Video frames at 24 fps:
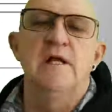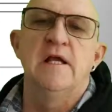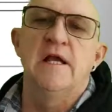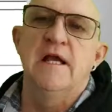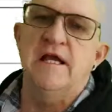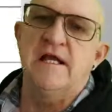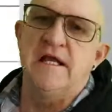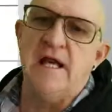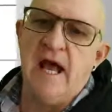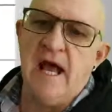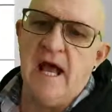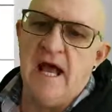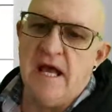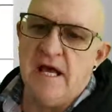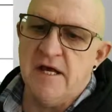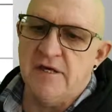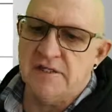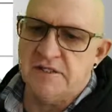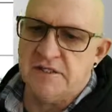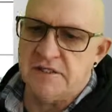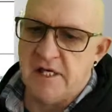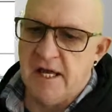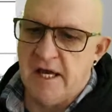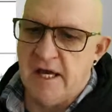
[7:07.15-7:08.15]
It
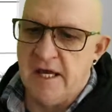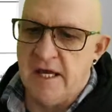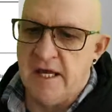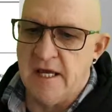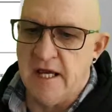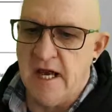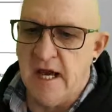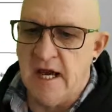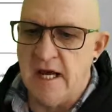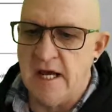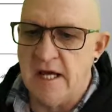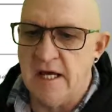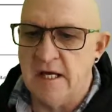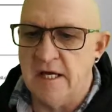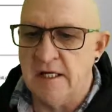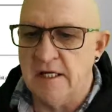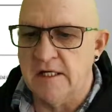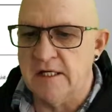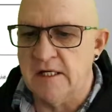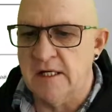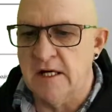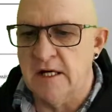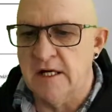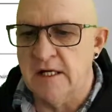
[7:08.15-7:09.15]
has a
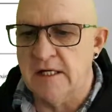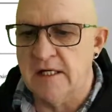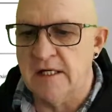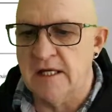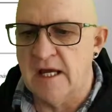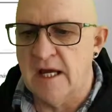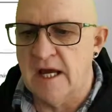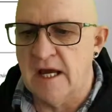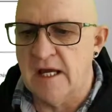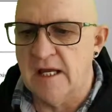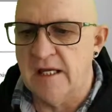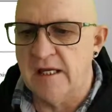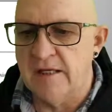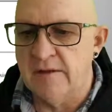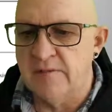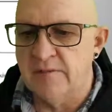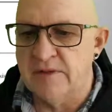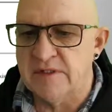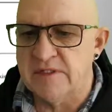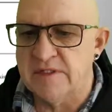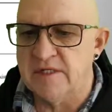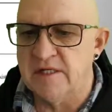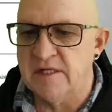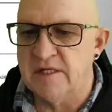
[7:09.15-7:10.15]

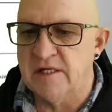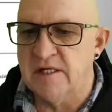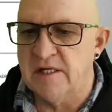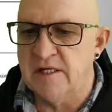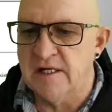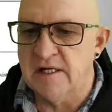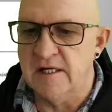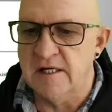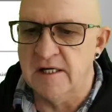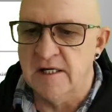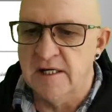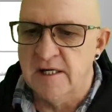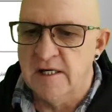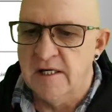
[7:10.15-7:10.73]
particular